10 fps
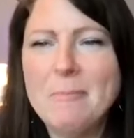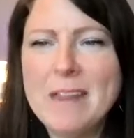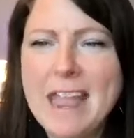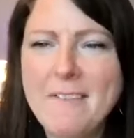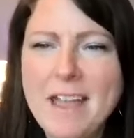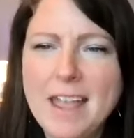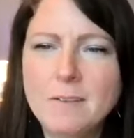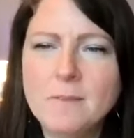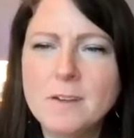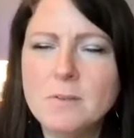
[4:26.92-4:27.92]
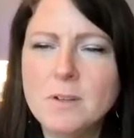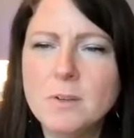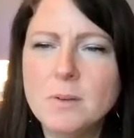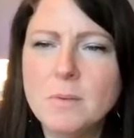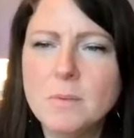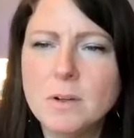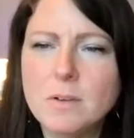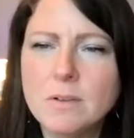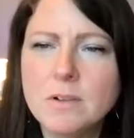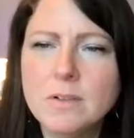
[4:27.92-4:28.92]
We have had a few new
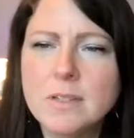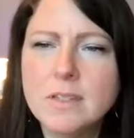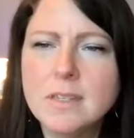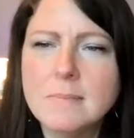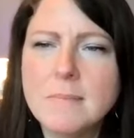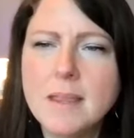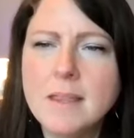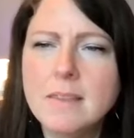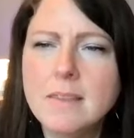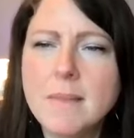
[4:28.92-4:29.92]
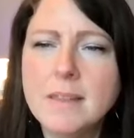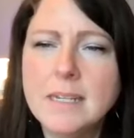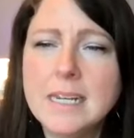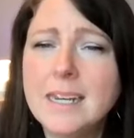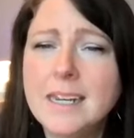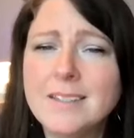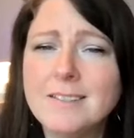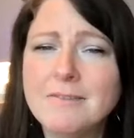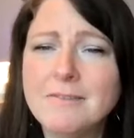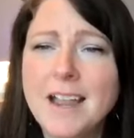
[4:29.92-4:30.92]
recruits this month. Melanie is
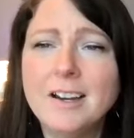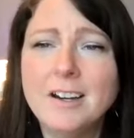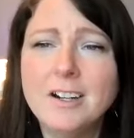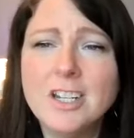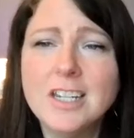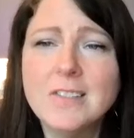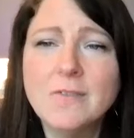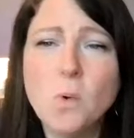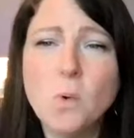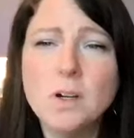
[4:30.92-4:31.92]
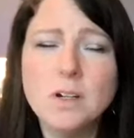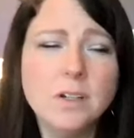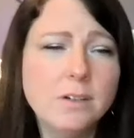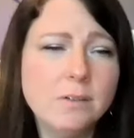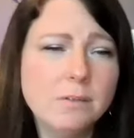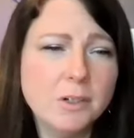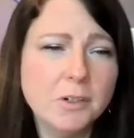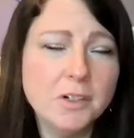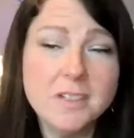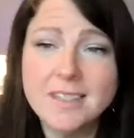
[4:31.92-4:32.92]
on fire. She has 4 new
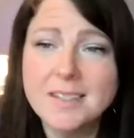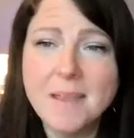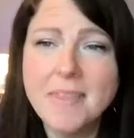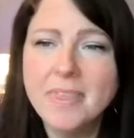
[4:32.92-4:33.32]
recruits this month.